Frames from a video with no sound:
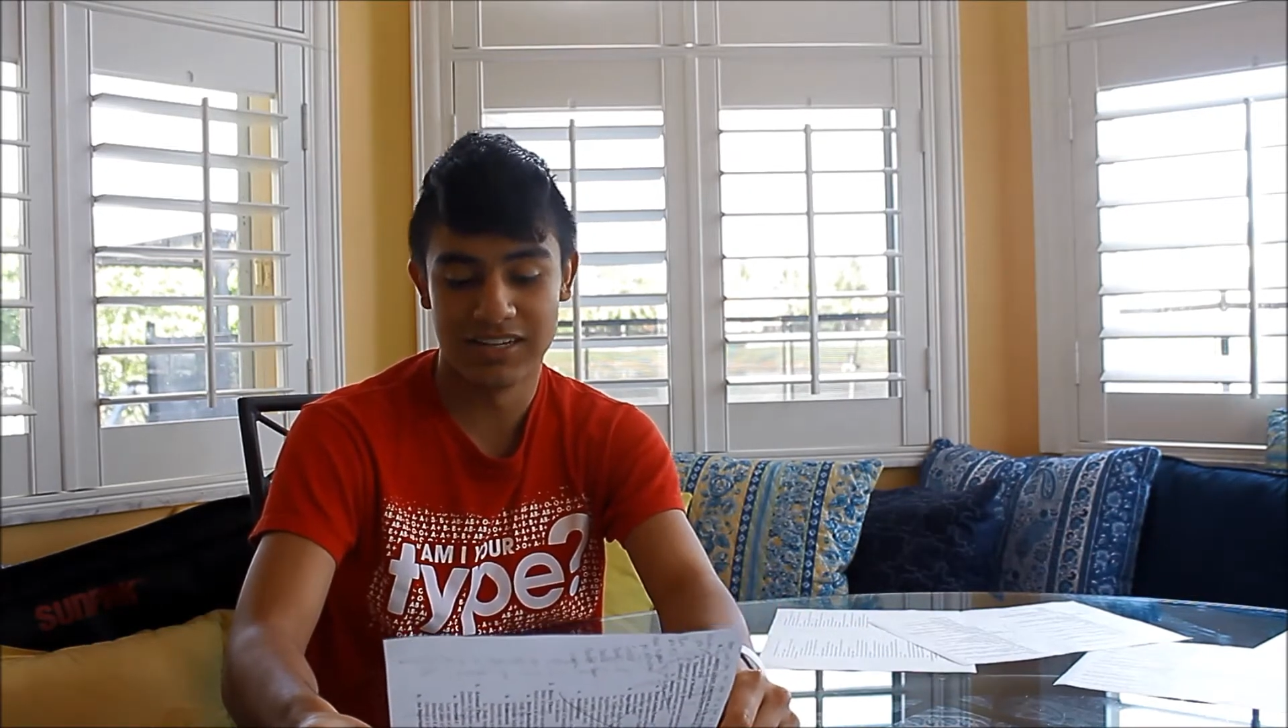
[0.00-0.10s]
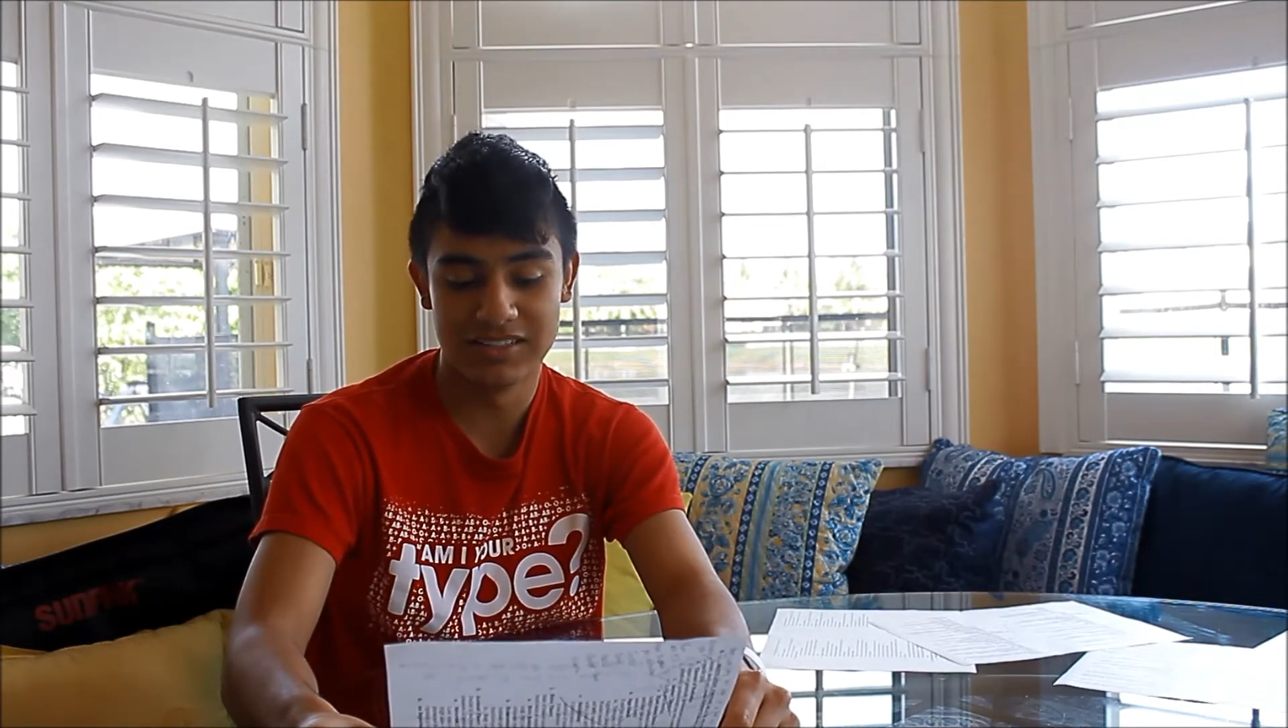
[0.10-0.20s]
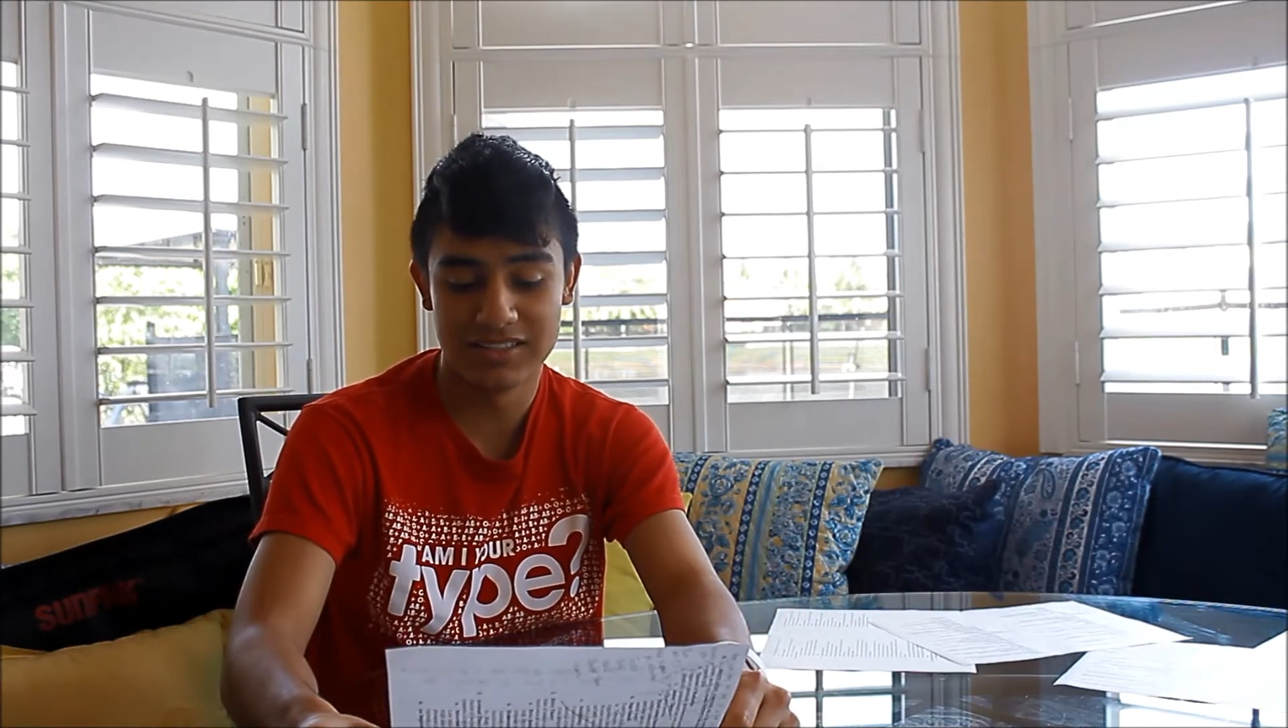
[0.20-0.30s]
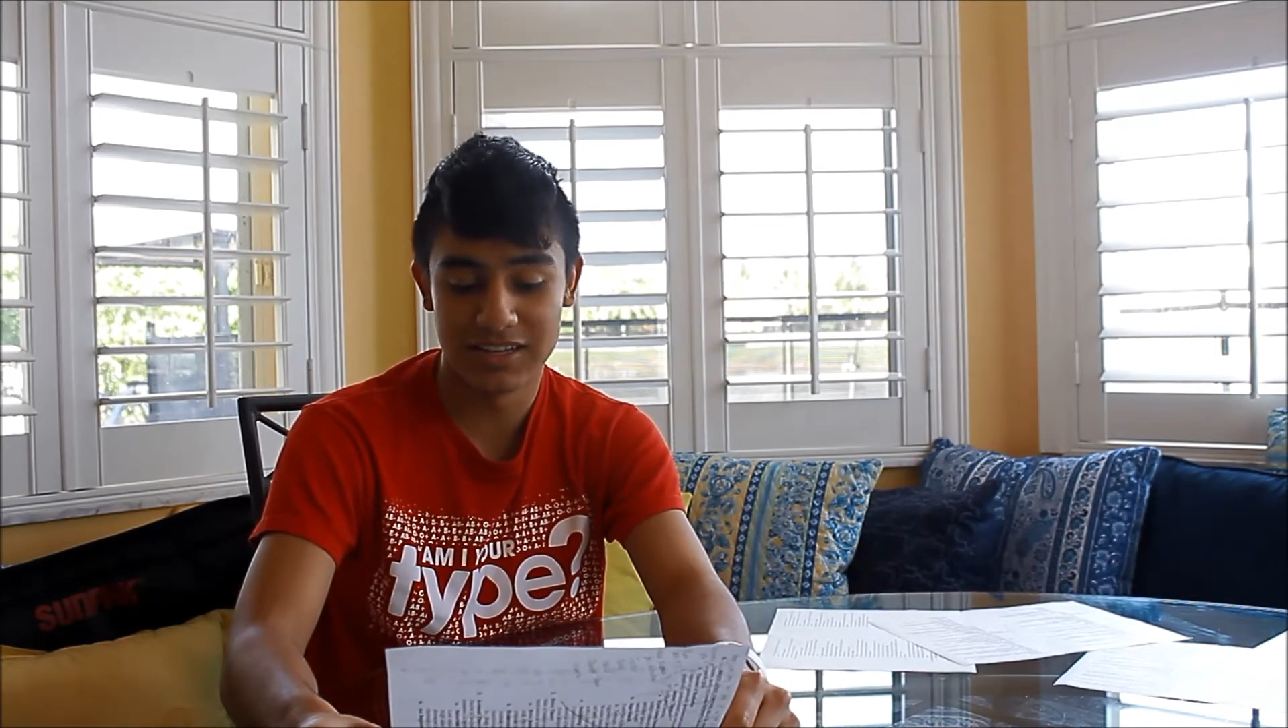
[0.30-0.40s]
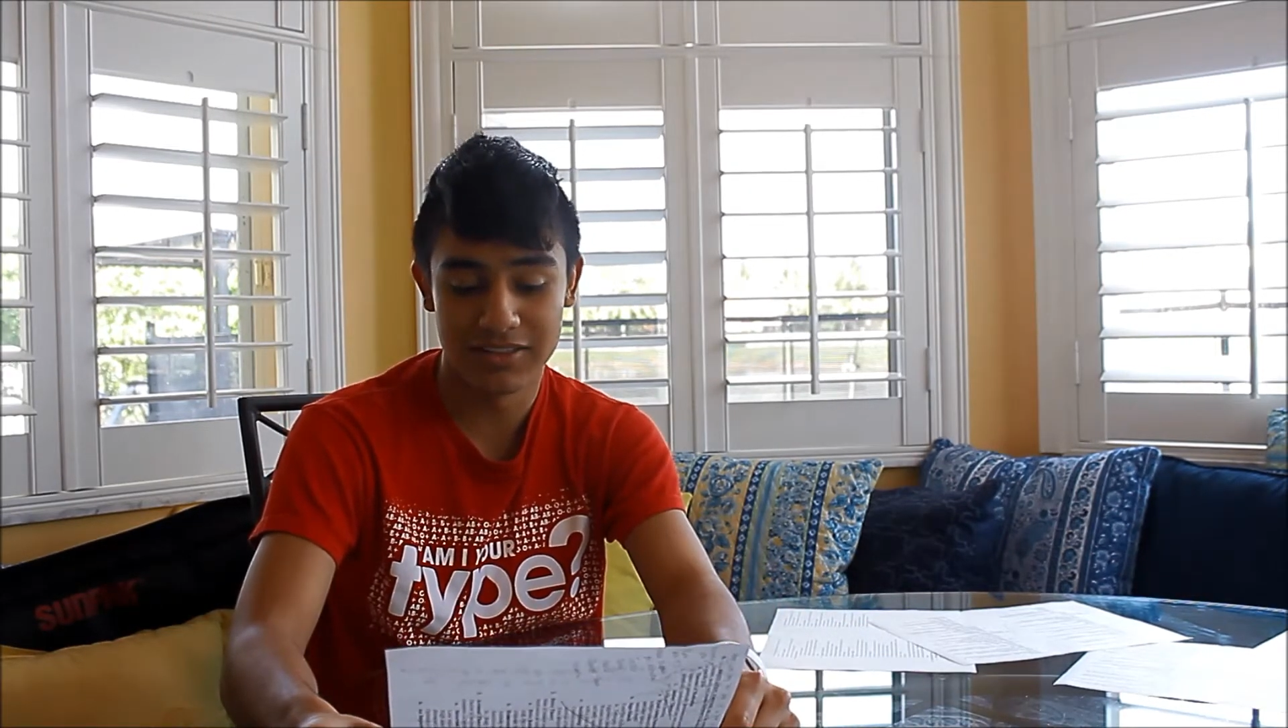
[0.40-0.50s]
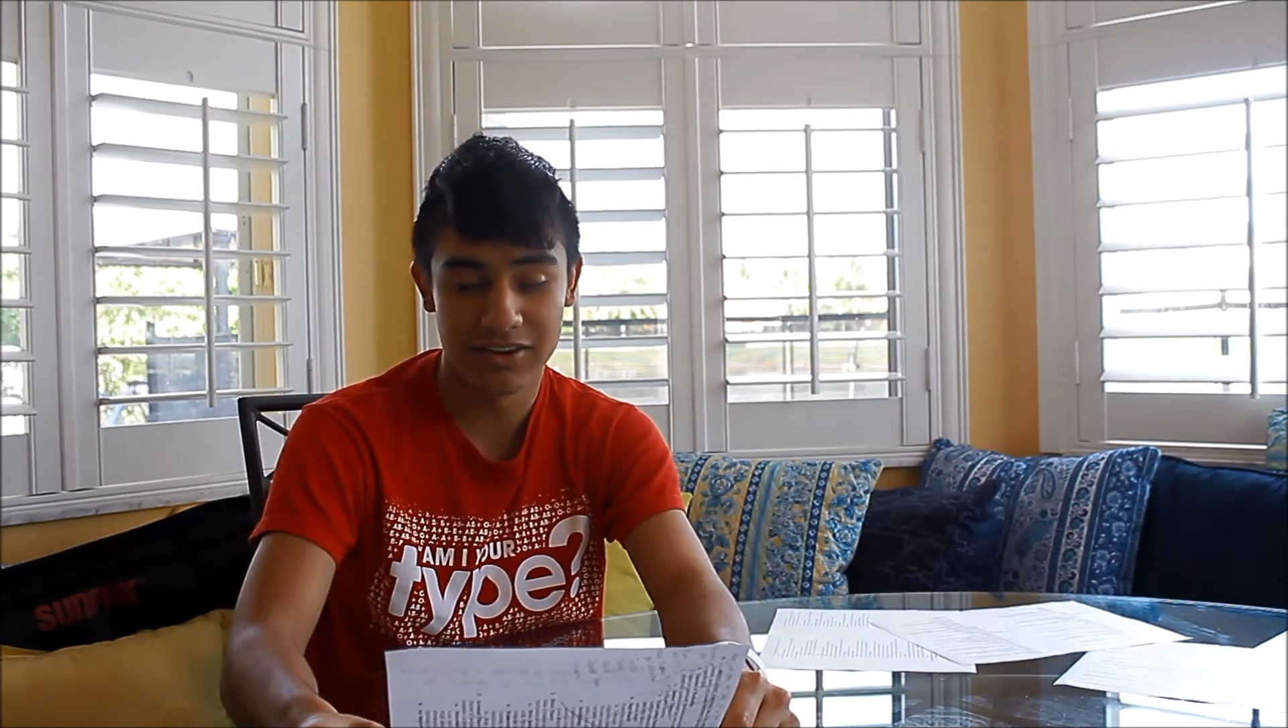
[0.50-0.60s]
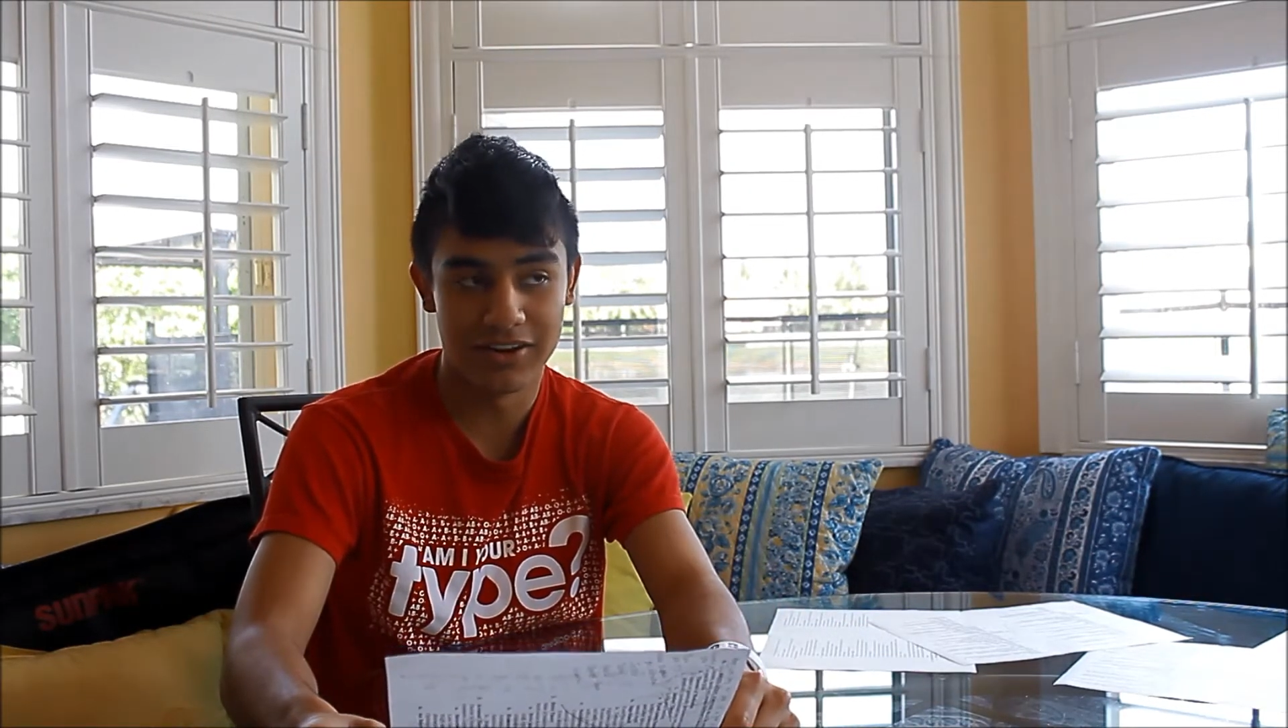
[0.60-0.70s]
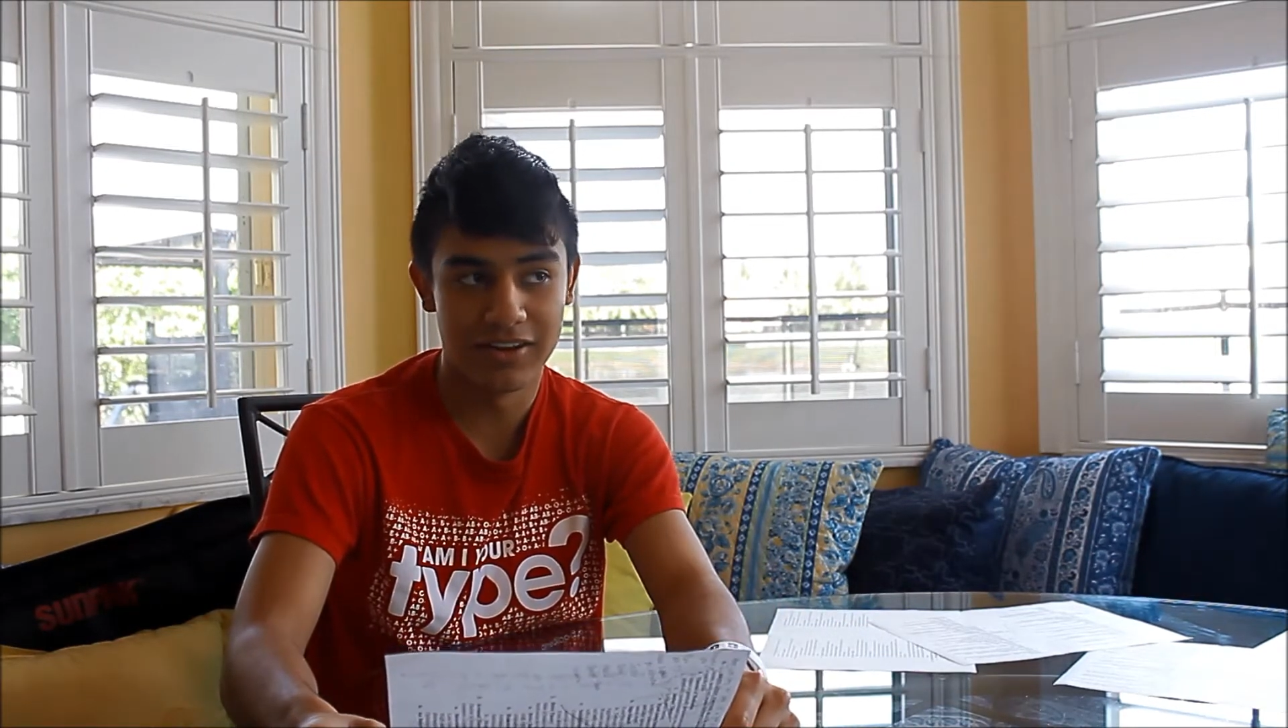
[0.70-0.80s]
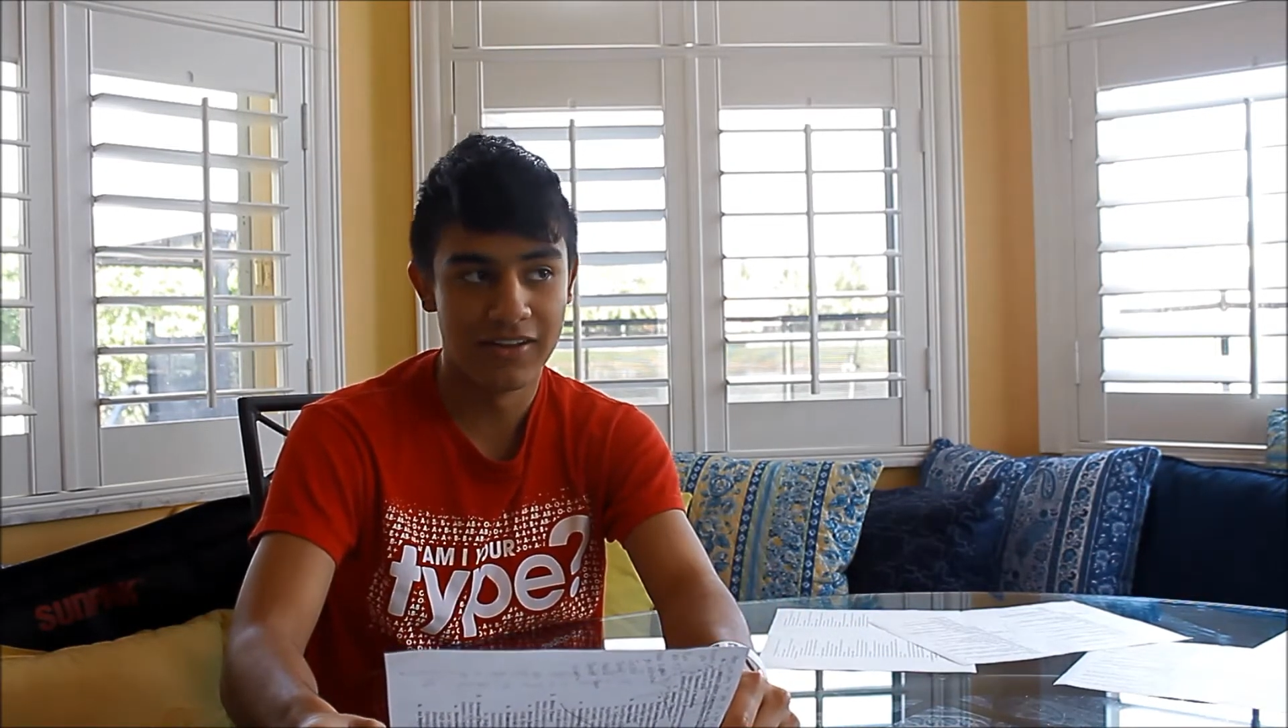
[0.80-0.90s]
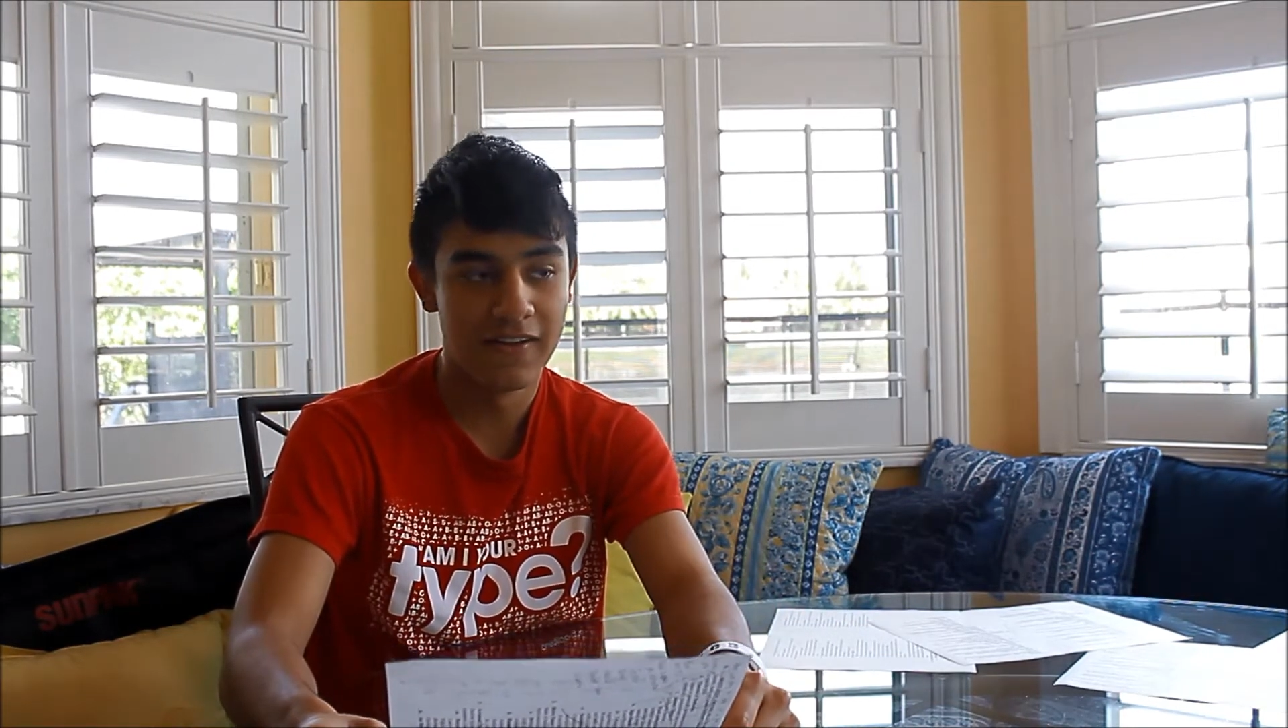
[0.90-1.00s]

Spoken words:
instinct theory: